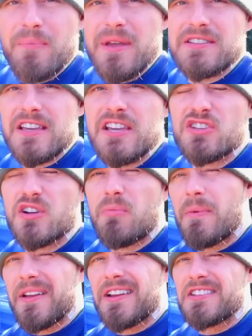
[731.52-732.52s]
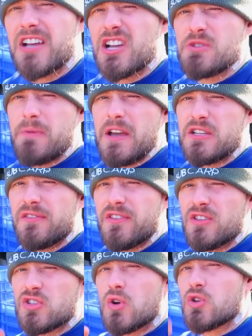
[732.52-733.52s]
busy, so I'm probably going to touch base with you
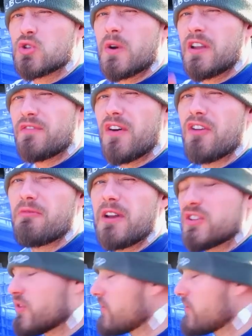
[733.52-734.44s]
in sort of 25 minutes